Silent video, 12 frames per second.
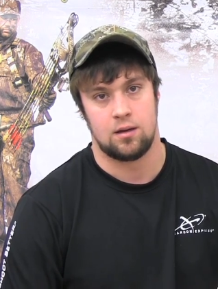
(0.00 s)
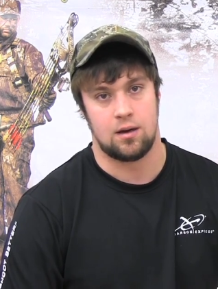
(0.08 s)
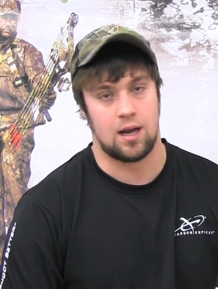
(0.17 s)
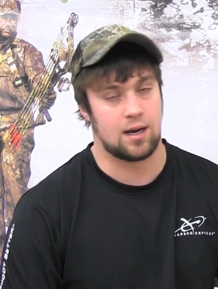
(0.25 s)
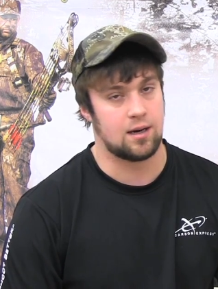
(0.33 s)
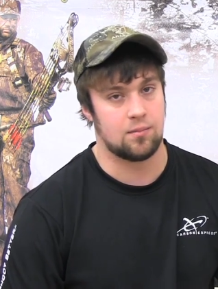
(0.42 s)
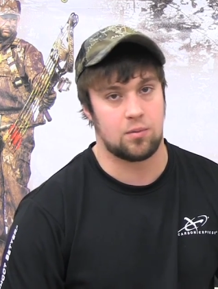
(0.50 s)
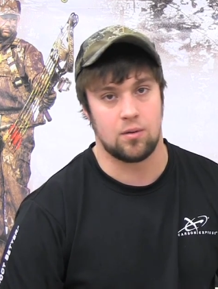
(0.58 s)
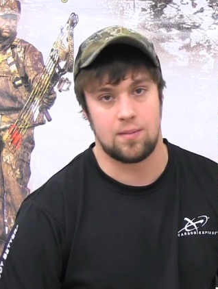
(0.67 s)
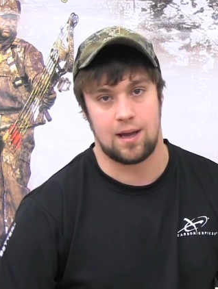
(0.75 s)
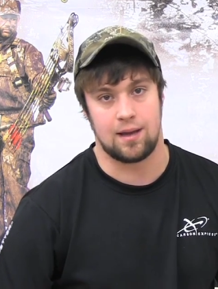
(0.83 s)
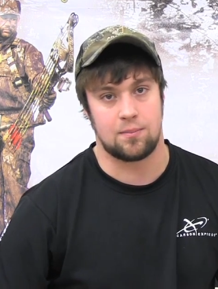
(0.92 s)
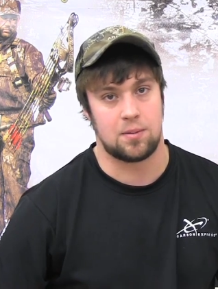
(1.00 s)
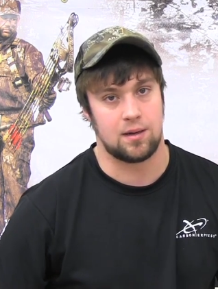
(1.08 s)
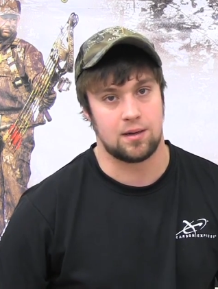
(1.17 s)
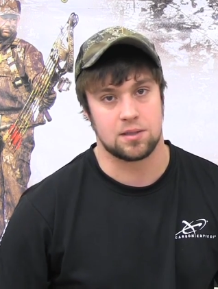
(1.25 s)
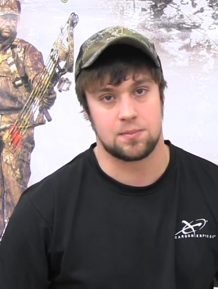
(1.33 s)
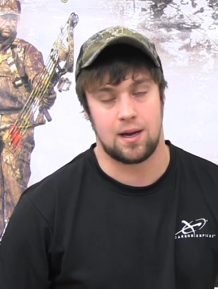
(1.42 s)
You're not going to pull back,
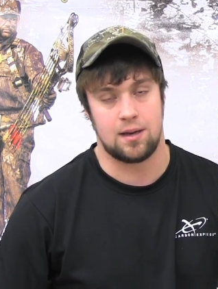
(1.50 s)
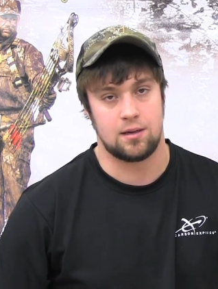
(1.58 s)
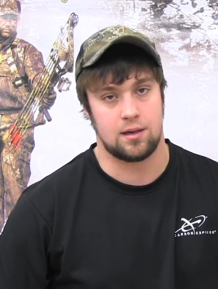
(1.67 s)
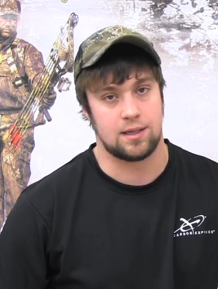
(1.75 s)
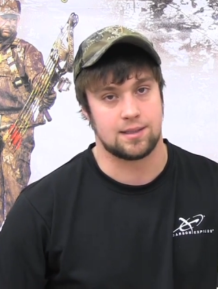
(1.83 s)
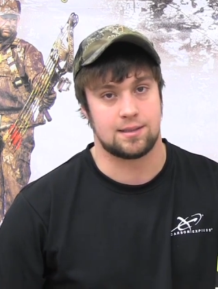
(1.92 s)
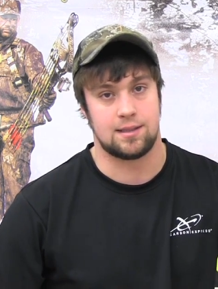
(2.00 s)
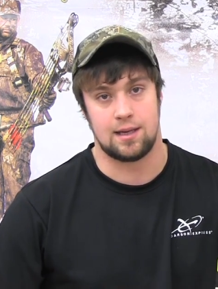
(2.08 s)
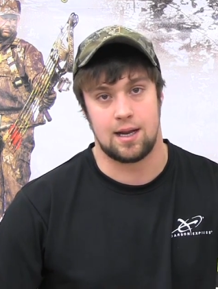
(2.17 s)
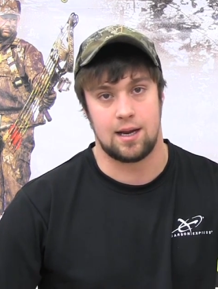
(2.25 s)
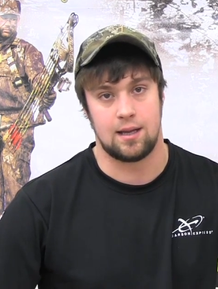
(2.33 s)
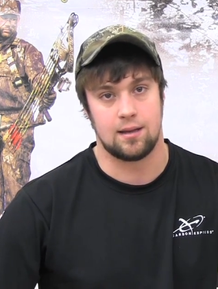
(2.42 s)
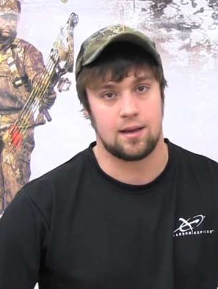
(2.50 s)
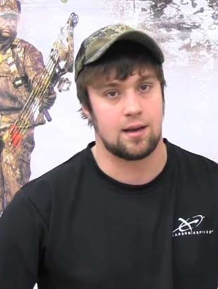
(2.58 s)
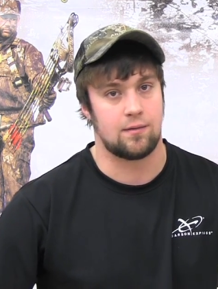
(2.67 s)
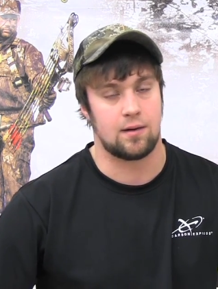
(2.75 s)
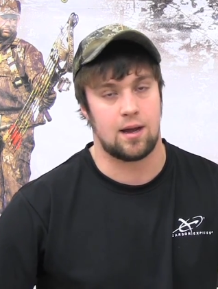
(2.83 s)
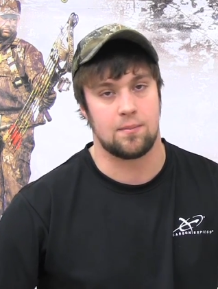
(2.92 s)
pick your spot, and you're going to sit on it. That
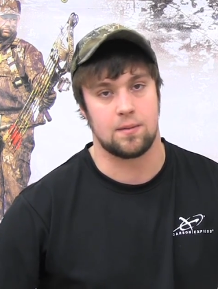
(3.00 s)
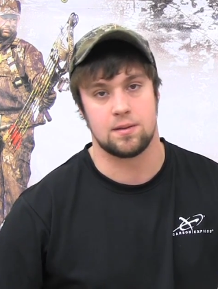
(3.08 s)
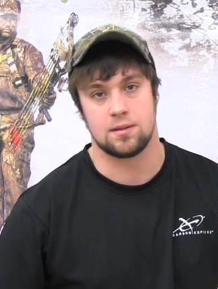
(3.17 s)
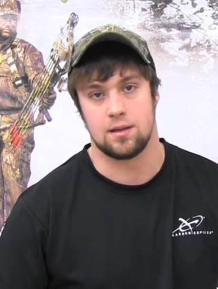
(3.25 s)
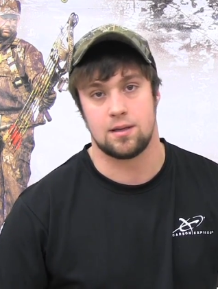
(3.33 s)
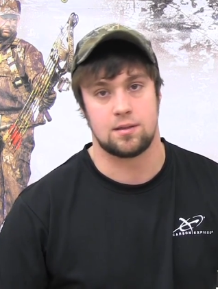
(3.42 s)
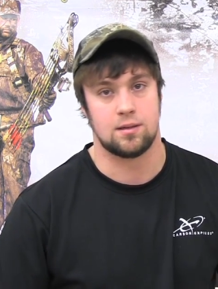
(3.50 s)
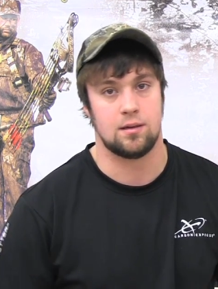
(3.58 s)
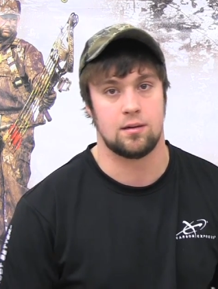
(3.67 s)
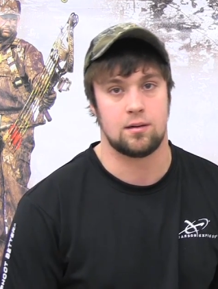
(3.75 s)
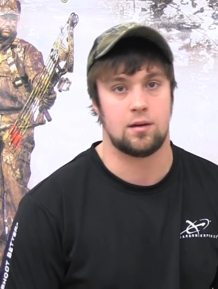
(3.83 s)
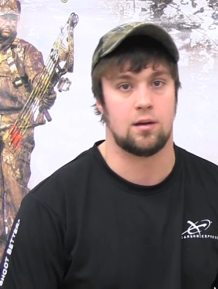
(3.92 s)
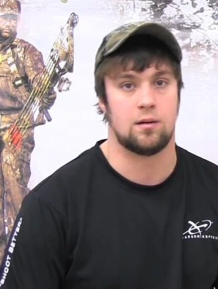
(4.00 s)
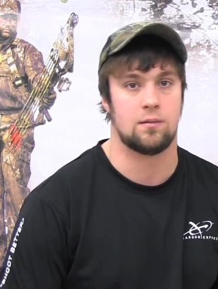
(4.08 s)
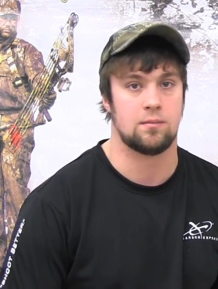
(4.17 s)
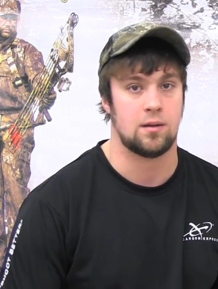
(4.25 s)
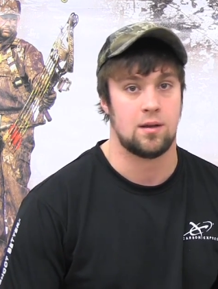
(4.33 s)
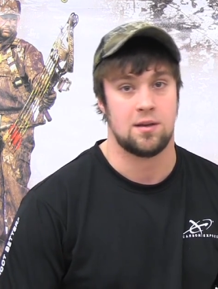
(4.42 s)
never happens unless you're, you
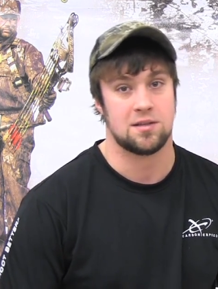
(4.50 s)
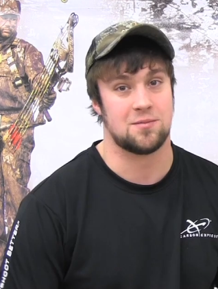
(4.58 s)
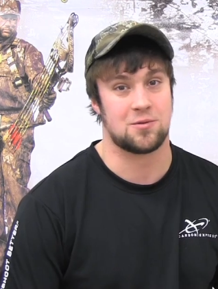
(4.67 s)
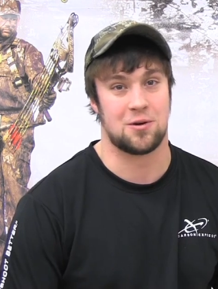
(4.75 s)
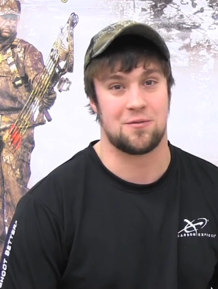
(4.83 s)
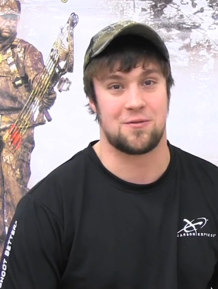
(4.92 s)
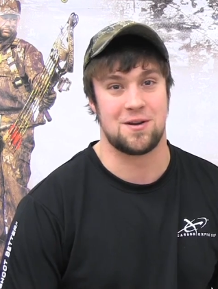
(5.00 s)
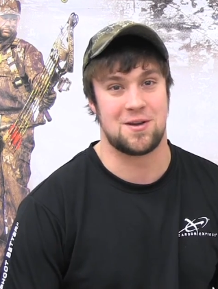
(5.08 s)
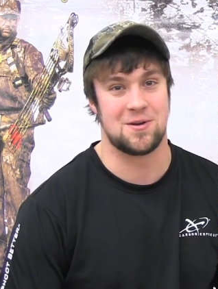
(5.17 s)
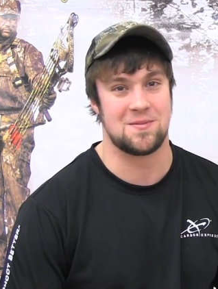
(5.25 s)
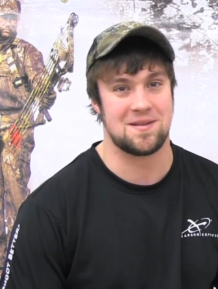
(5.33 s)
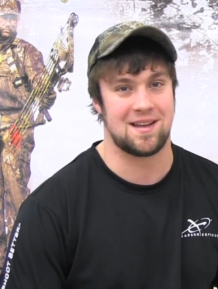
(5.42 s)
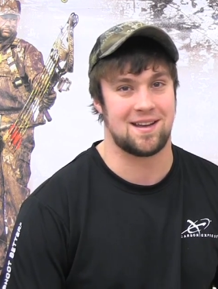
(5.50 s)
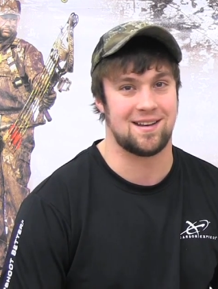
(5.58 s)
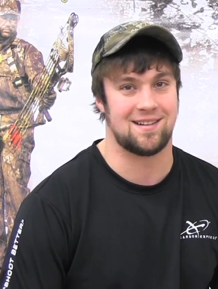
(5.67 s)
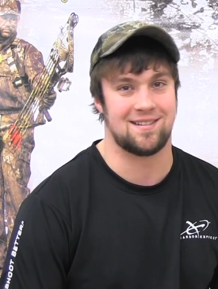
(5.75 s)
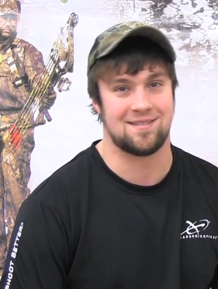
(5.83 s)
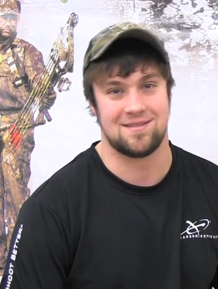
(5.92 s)
know, some sort of freak human that
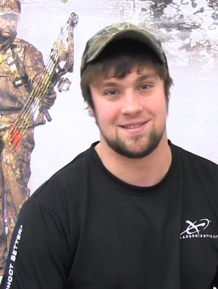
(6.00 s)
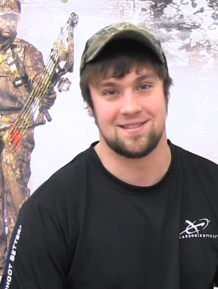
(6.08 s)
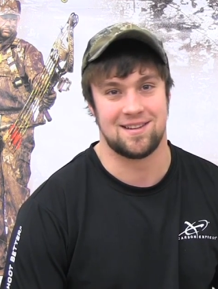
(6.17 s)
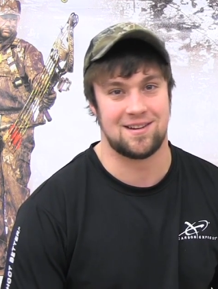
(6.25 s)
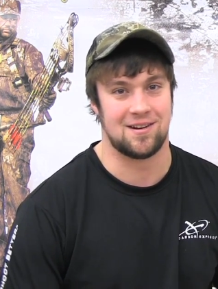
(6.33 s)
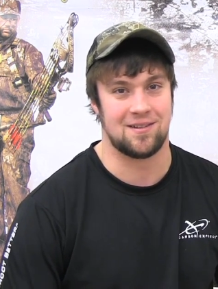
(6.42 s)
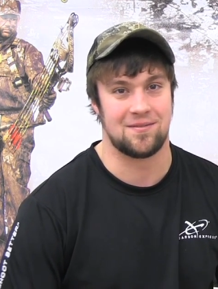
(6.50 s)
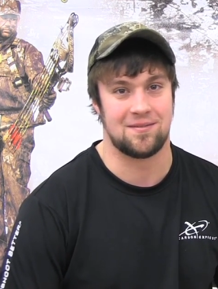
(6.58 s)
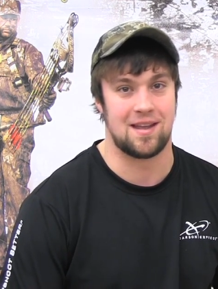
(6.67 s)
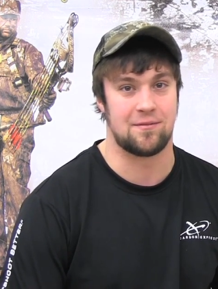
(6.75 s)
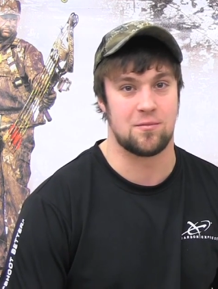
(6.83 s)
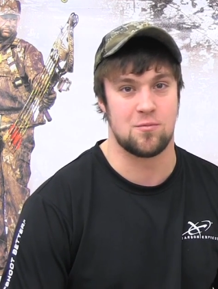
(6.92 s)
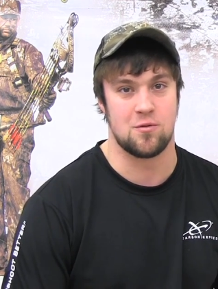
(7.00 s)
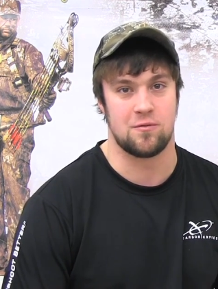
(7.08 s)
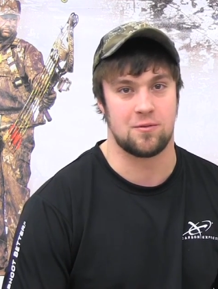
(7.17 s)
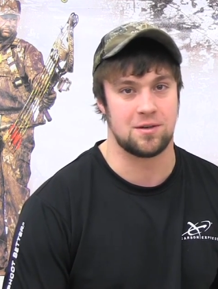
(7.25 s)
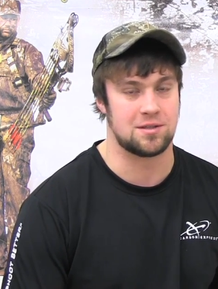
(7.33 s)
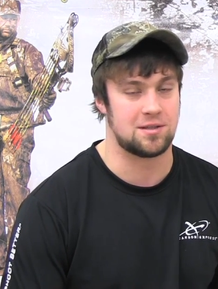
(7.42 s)
can, you know, never
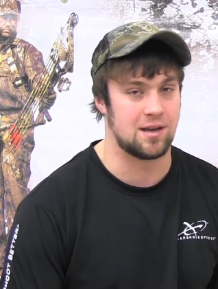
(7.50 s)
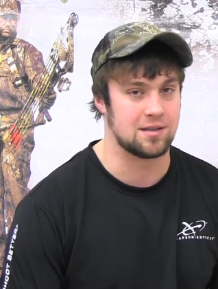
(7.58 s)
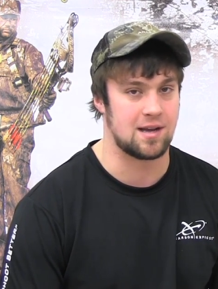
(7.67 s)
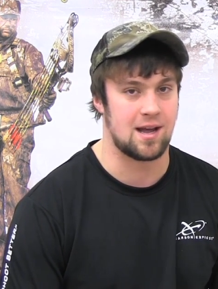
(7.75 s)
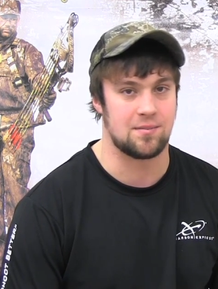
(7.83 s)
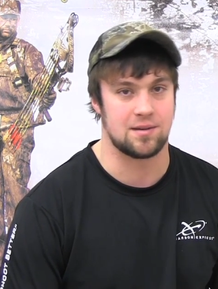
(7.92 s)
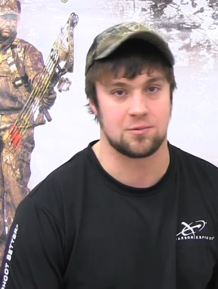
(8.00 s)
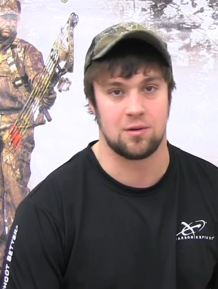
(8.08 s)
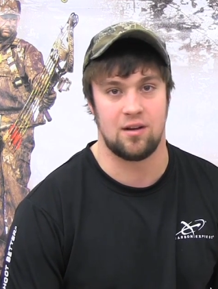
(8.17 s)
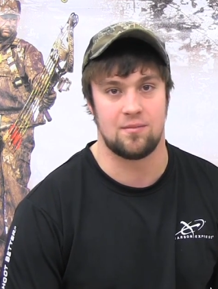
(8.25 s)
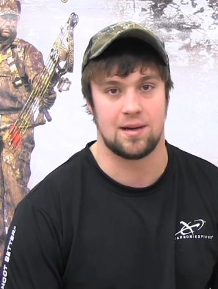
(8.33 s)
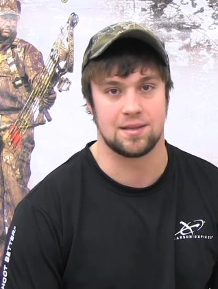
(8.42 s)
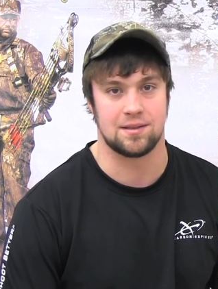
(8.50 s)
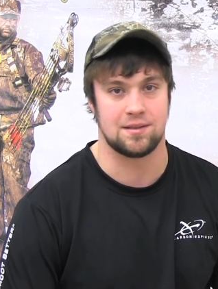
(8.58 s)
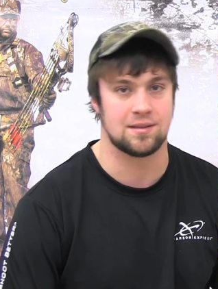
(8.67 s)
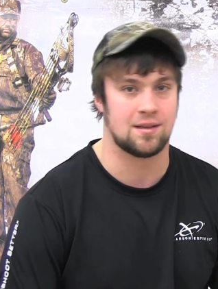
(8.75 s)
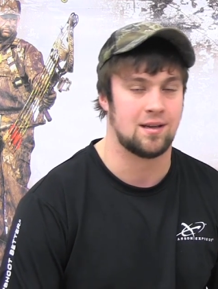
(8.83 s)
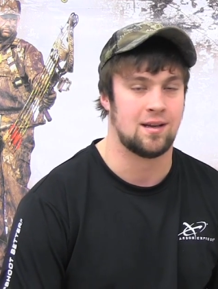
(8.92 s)
move, which doesn't happen because we all have
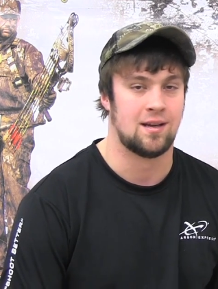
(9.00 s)
muscles.